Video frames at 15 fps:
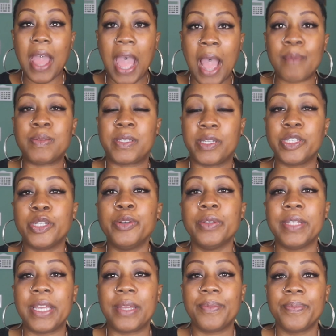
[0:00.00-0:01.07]

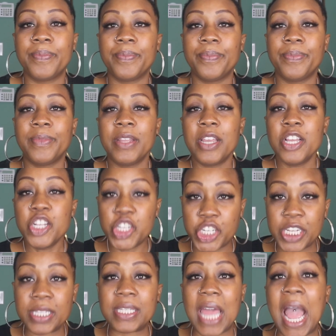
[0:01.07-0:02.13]
Absolutely.
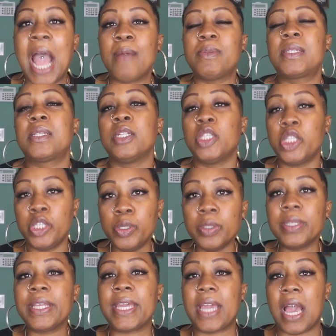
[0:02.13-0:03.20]
She's
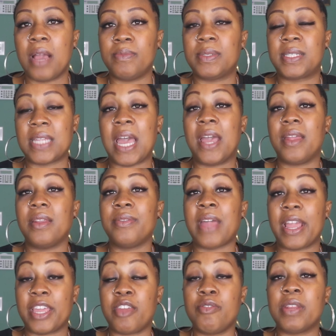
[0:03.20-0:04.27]
absolutely upset
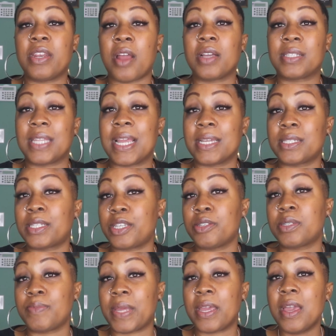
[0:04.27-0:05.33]
that you did not say
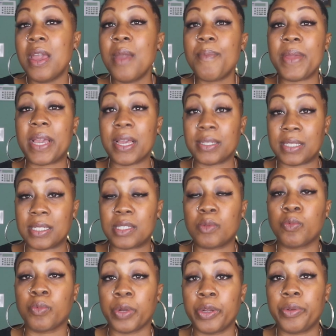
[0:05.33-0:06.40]
excuse me because it's
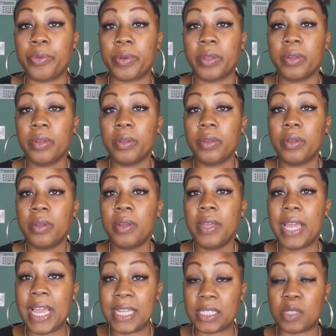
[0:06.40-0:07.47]
rude.
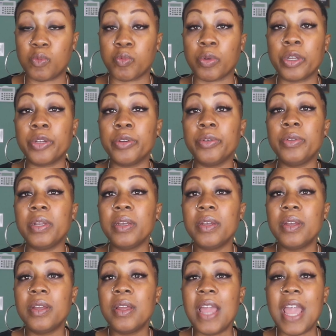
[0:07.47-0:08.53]
It's rude
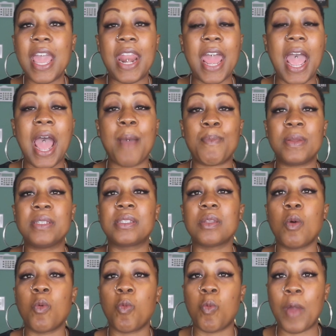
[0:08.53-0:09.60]
and it
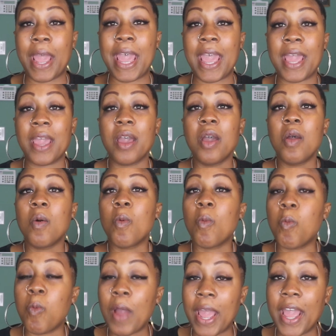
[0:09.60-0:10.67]
happens way,
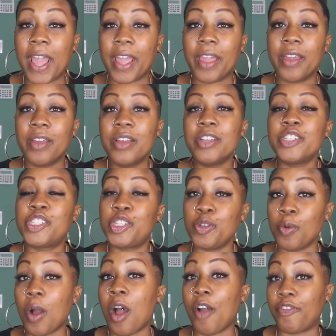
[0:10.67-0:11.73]
way
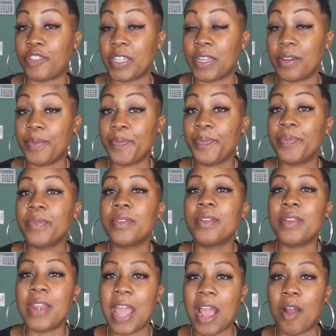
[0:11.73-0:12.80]
too often.
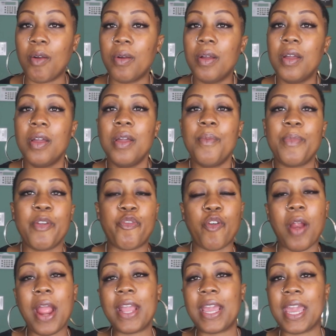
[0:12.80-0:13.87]
Now,
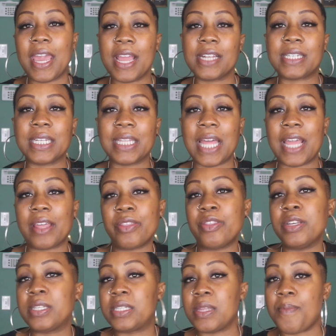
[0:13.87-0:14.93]
before I get into like
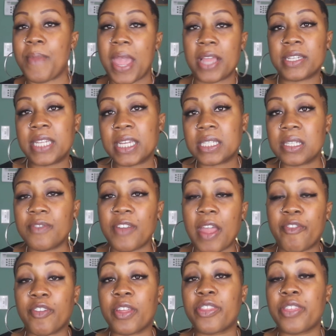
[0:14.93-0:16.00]
the semantics of
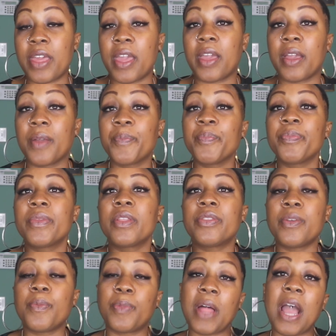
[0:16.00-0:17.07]
everything,
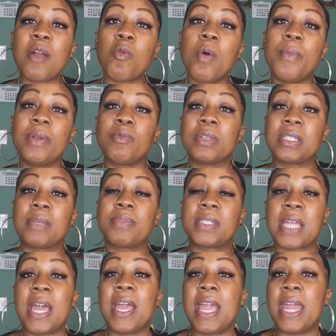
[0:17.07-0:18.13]
the black woman was
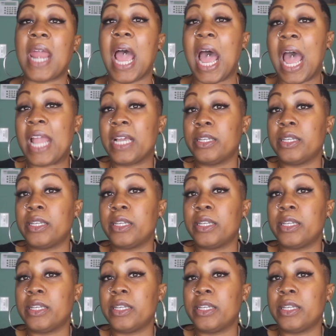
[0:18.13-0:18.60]
upset and I